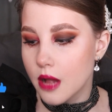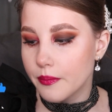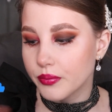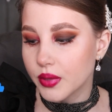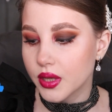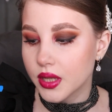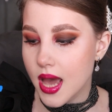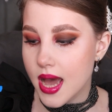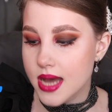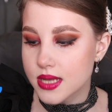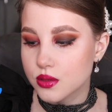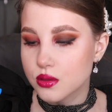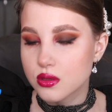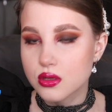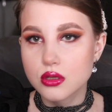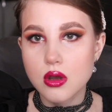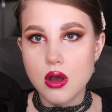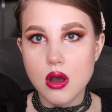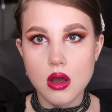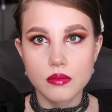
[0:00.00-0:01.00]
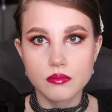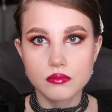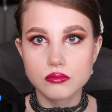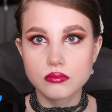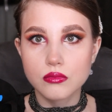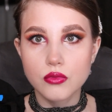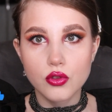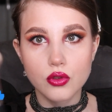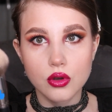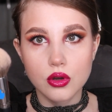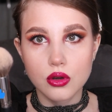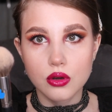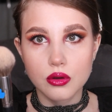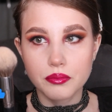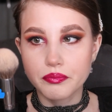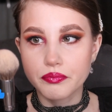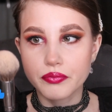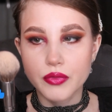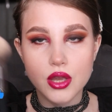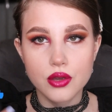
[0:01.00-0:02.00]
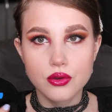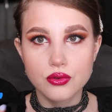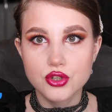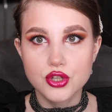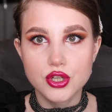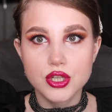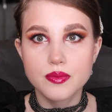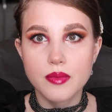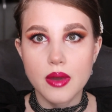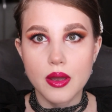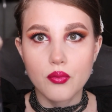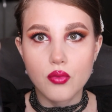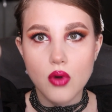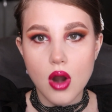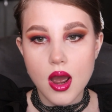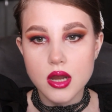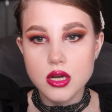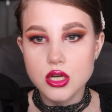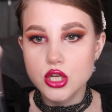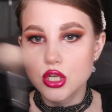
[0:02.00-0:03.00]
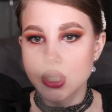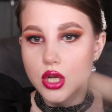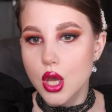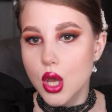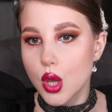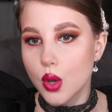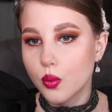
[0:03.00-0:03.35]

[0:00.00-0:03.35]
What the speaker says: But as you saw, I used just my brush